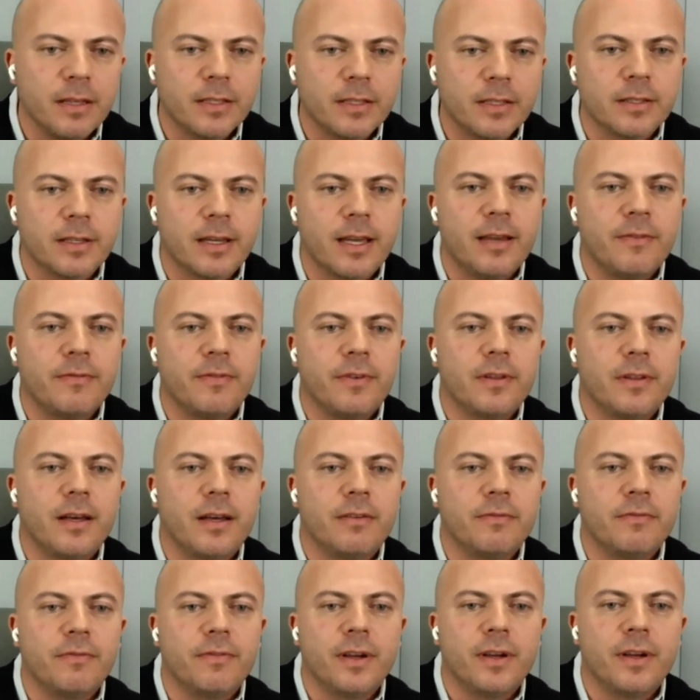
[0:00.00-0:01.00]
It doesn't have
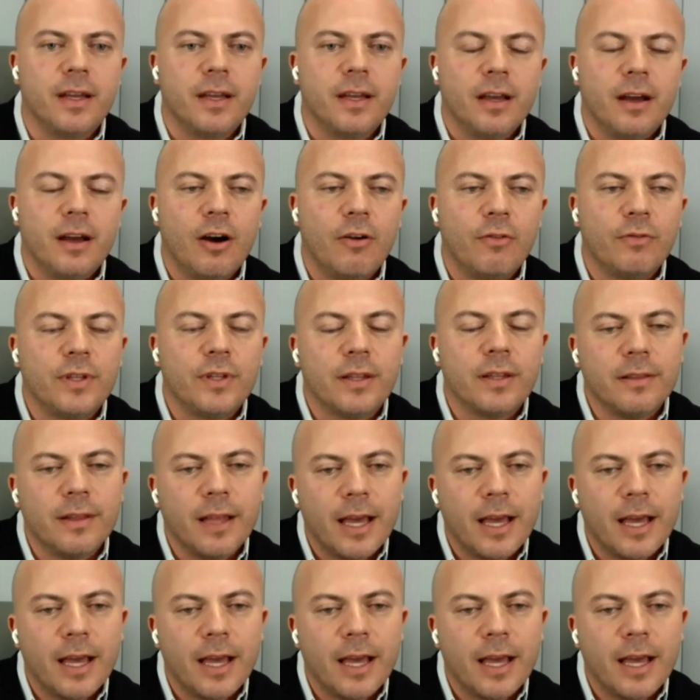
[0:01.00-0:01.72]
enough of the